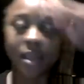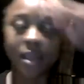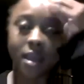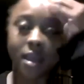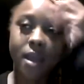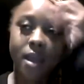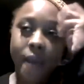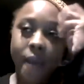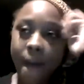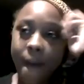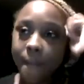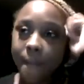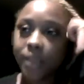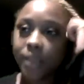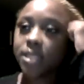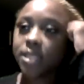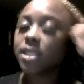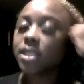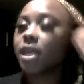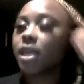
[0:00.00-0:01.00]
that. But
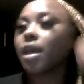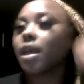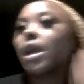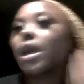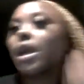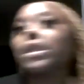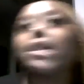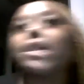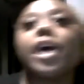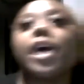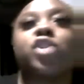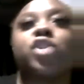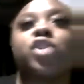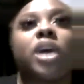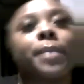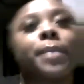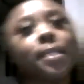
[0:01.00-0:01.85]
just getting kind of sidetracked.